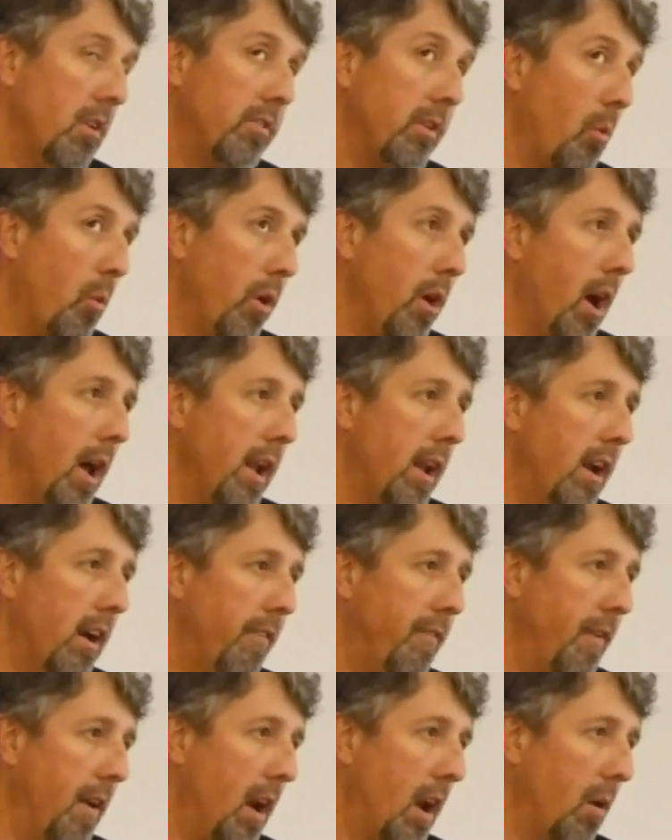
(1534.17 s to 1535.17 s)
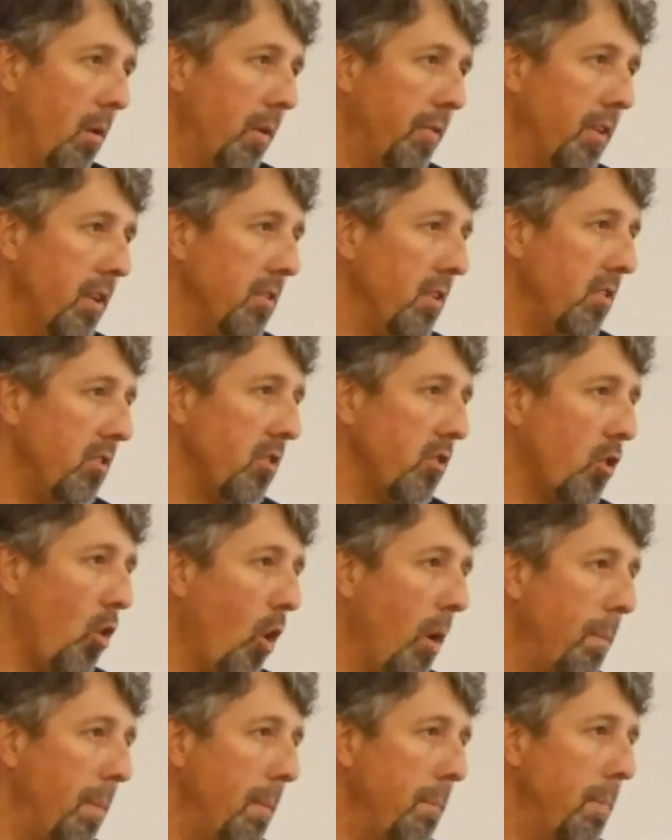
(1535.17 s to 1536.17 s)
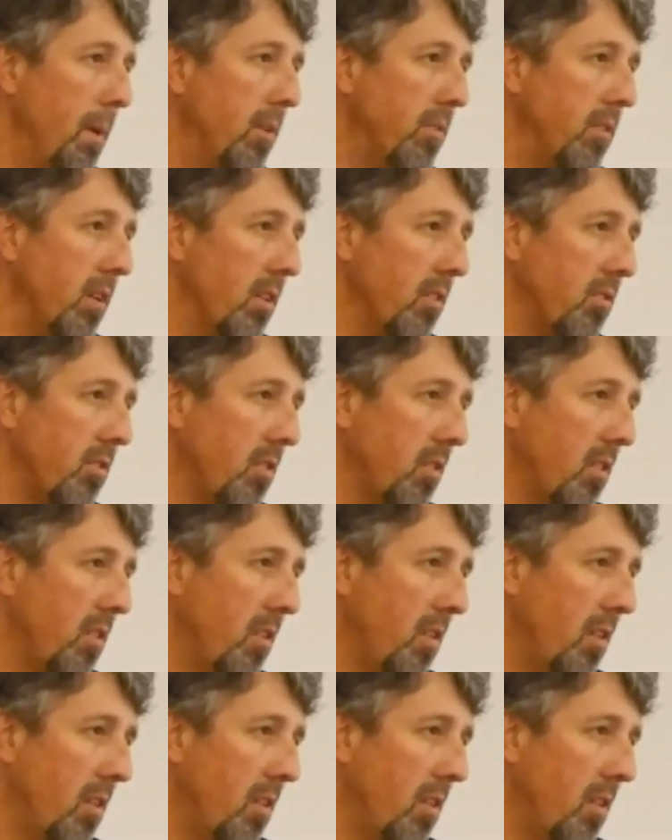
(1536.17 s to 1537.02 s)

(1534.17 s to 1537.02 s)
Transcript: So we're not interfering with this. This is corporate business.